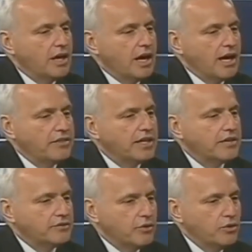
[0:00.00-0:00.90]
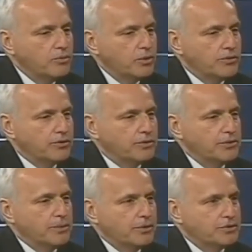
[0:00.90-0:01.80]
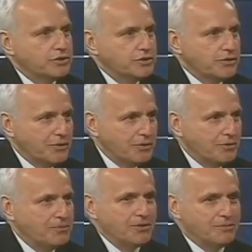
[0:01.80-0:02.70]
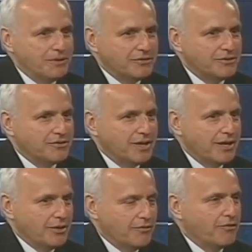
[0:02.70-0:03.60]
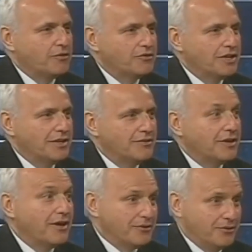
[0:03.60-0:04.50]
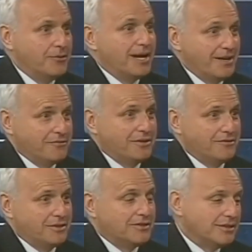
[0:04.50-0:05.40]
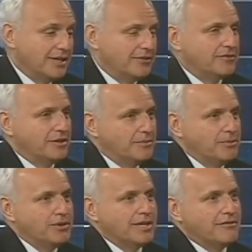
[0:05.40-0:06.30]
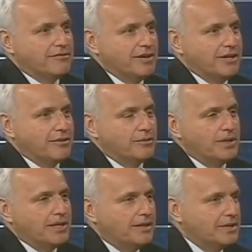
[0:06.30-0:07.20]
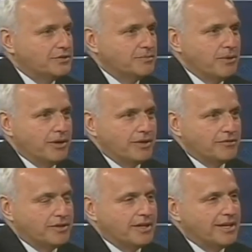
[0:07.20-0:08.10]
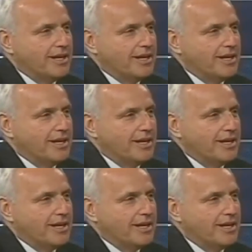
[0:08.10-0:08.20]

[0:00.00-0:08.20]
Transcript: I think as a homeowner, you purchase your home, your business, your first thing is, do I have coverage? Yes, and you put that file away, that's your policy,